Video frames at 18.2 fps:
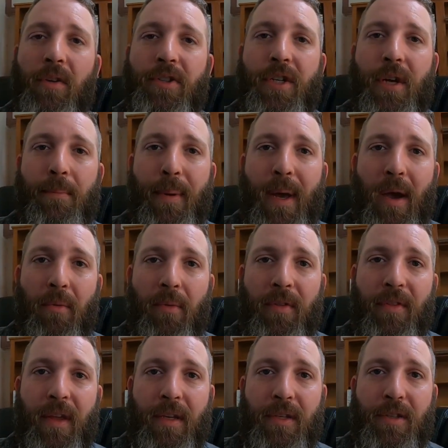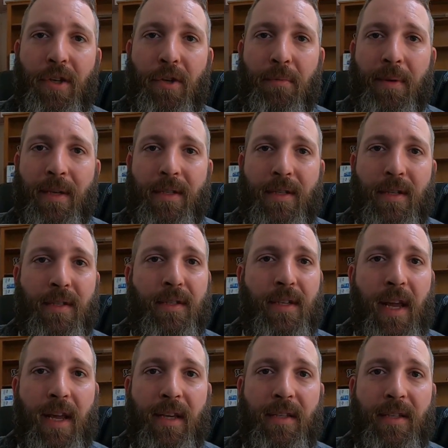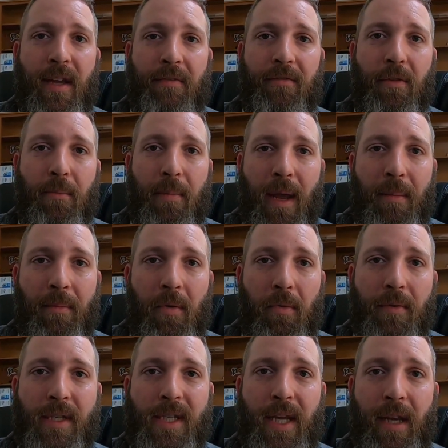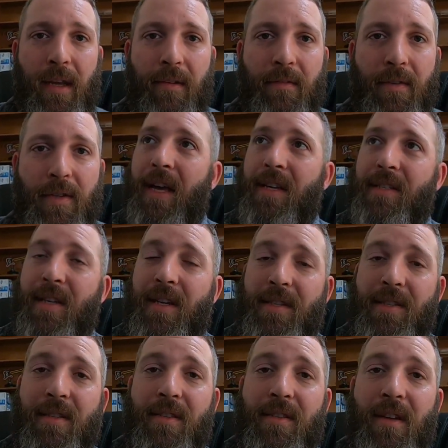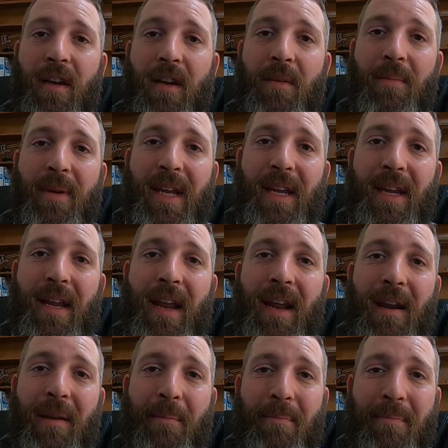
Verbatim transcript: I'll ship out within two business days after payment received. Guys, this is going to be an